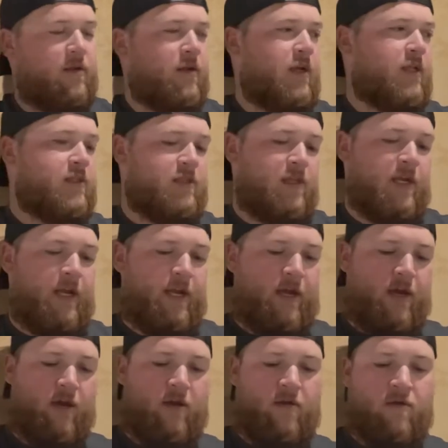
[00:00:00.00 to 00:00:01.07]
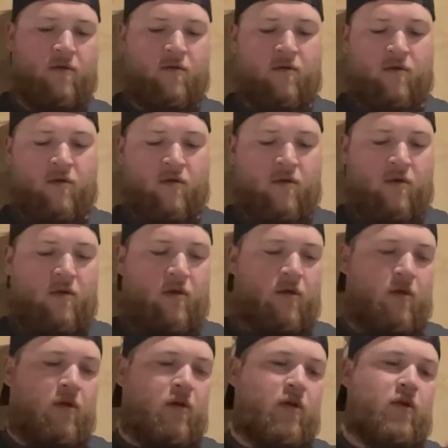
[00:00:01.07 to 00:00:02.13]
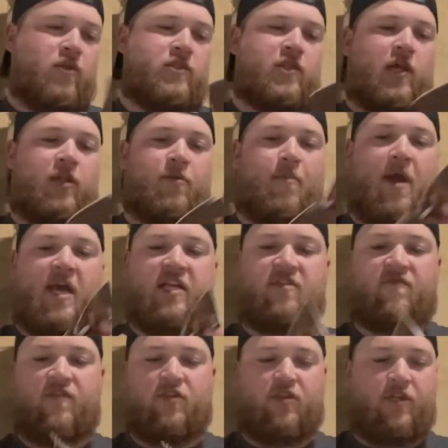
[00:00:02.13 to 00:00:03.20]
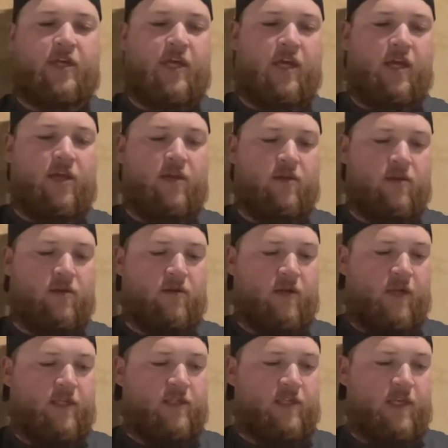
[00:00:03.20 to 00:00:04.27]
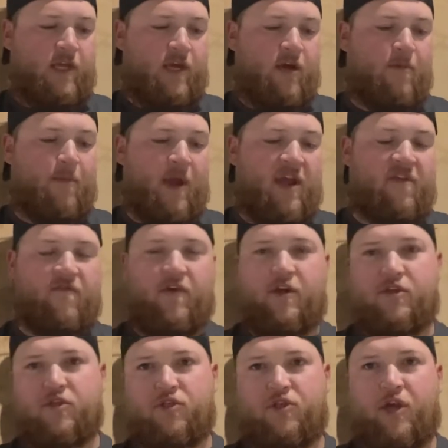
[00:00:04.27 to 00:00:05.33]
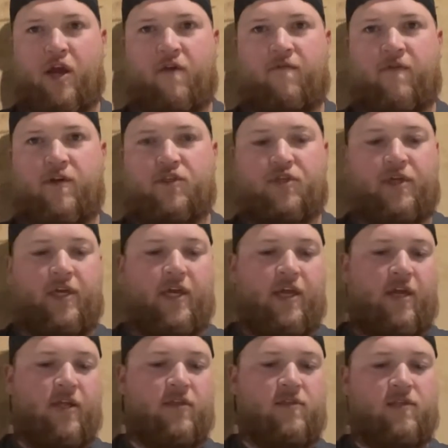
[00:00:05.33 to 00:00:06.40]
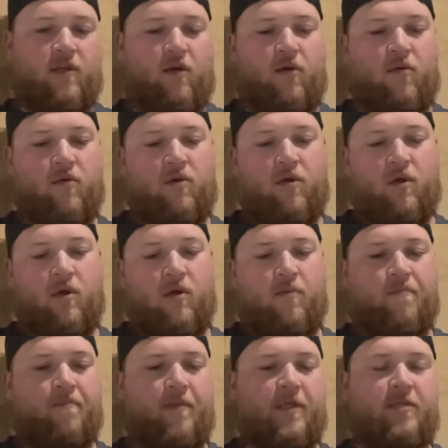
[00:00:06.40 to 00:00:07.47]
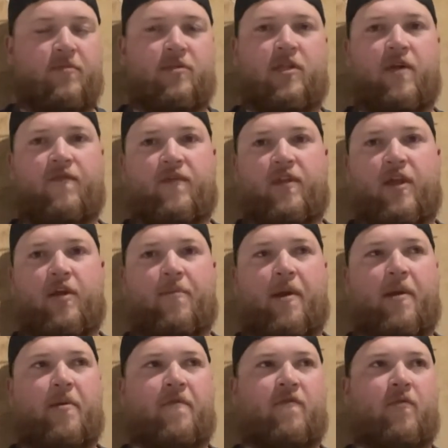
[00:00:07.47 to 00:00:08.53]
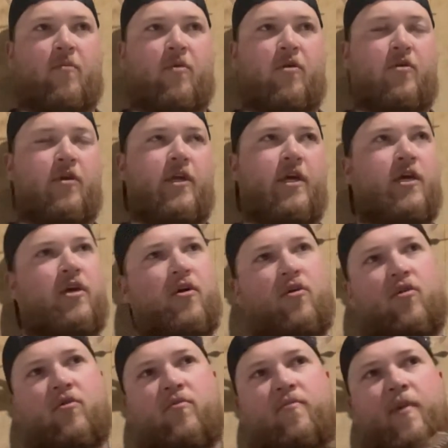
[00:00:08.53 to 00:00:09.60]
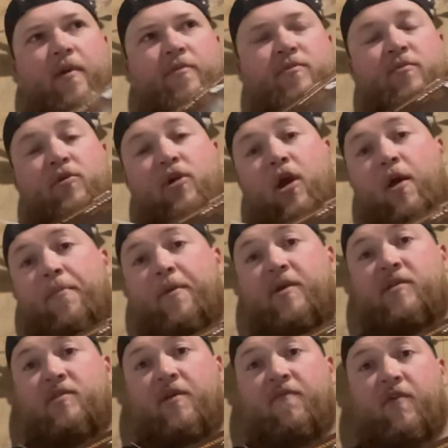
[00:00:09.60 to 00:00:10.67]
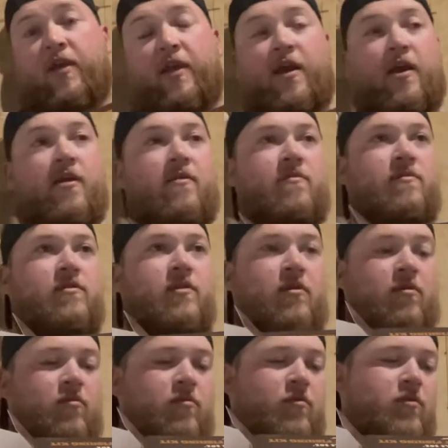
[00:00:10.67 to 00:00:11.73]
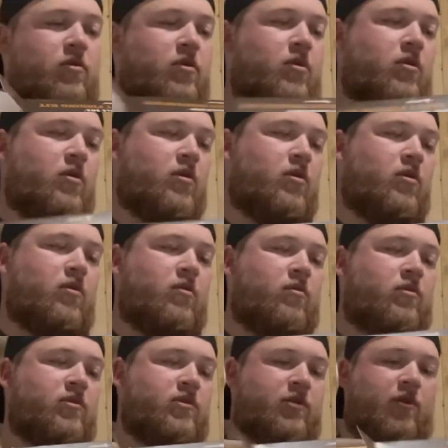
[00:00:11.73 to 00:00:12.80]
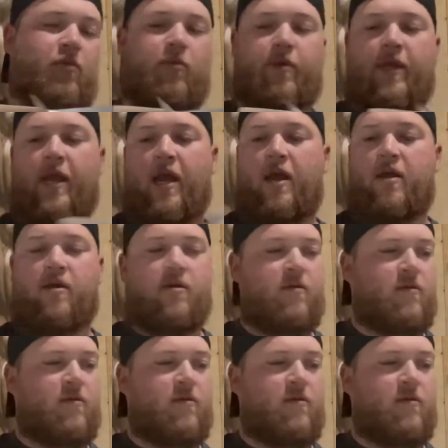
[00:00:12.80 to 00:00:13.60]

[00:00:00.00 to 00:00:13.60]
It's a, uh, it's not the bass fishing kit. It's the uh, panfish and trout fishing kit. So, be some stuff in there maybe for bluegill, maybe some crappie, stuff like that. So, see what we got.